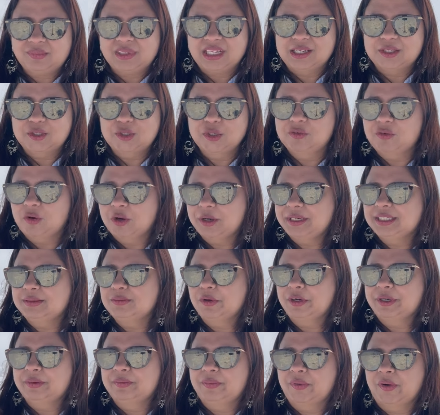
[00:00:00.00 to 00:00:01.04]
So what is
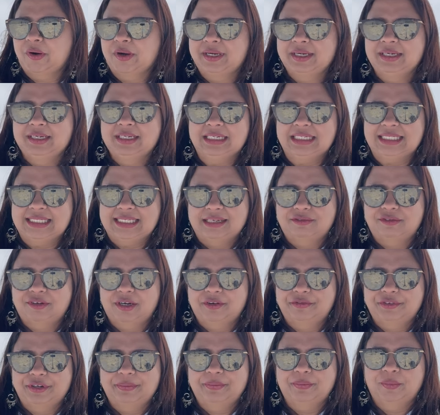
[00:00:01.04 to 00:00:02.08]
more important is
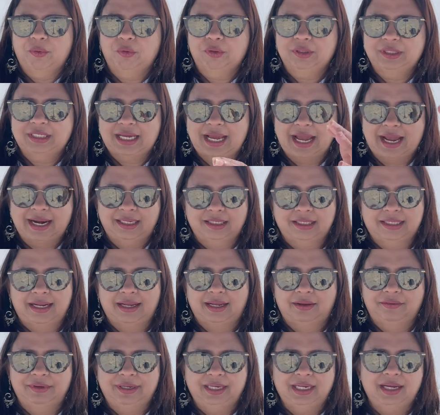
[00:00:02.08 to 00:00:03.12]
effort from both the hands,
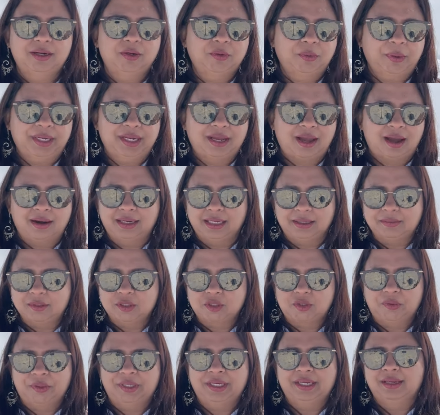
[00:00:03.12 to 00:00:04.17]
like we are doing, our team
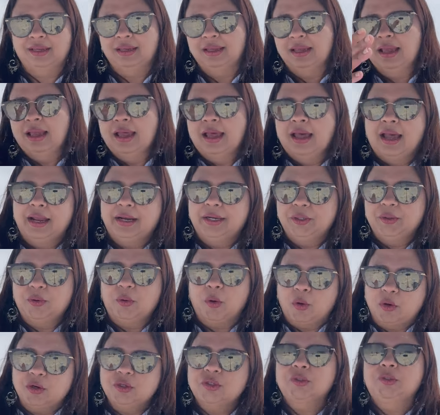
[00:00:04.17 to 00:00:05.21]
is doing, and you
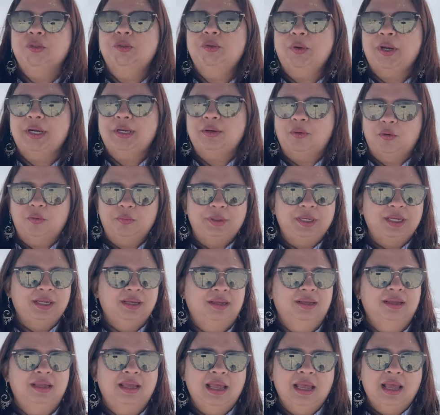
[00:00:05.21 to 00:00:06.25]
also do at home.
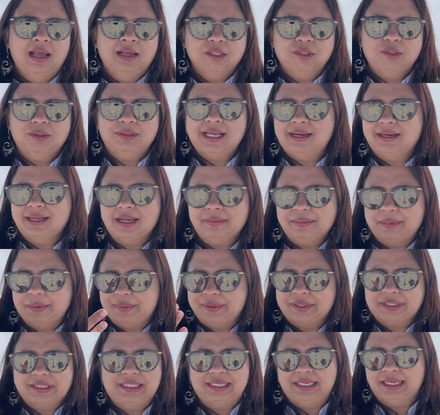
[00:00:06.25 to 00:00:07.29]
So that can be
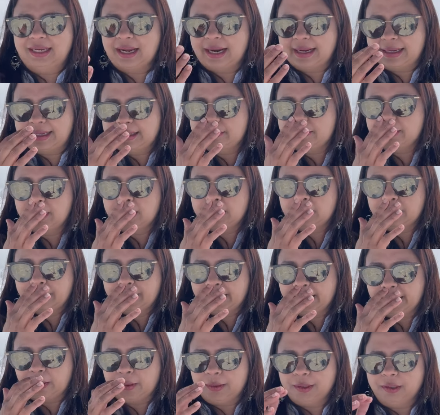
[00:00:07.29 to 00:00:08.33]
personally guided
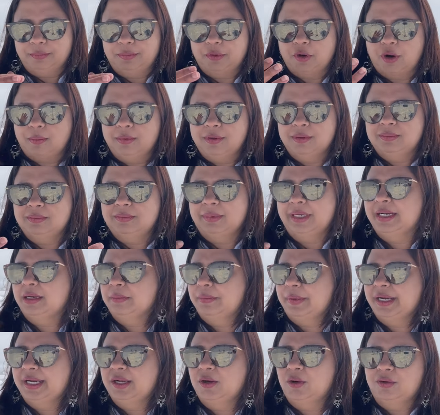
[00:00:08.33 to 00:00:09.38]
depending on your problem and
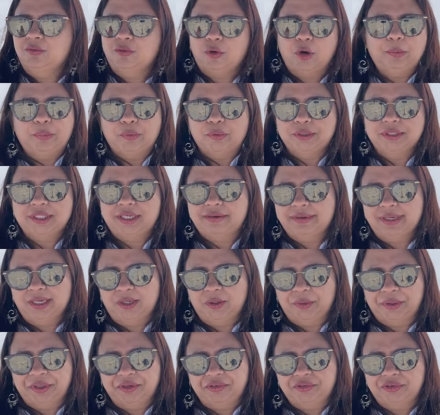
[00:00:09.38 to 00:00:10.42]
depending on what puja we are
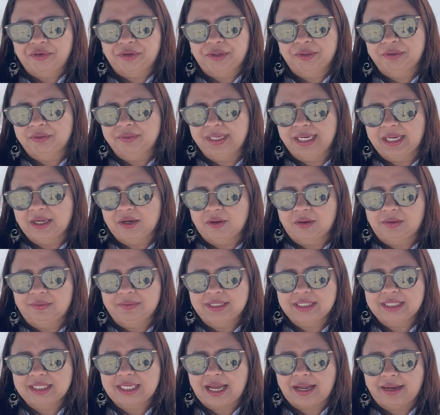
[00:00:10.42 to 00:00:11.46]
doing for you. We can
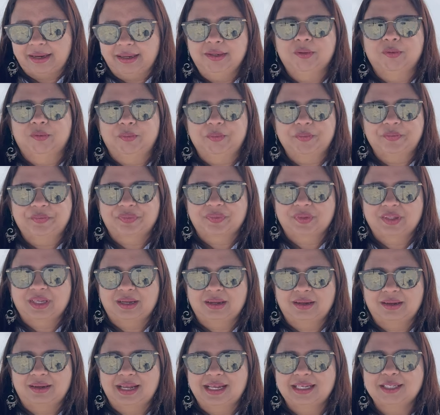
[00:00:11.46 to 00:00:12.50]
always guide you
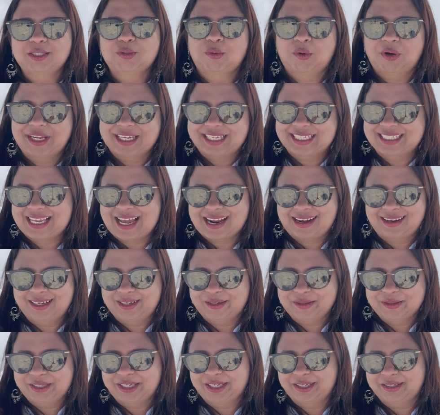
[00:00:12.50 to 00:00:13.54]
as to what exactly
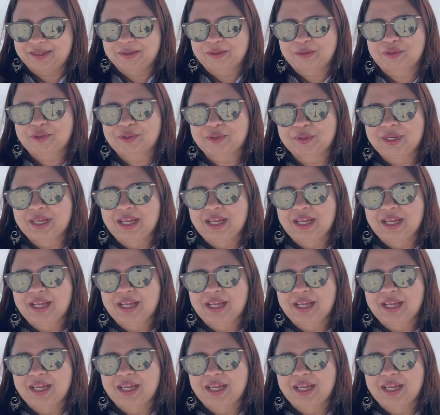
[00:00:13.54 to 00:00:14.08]
you need to do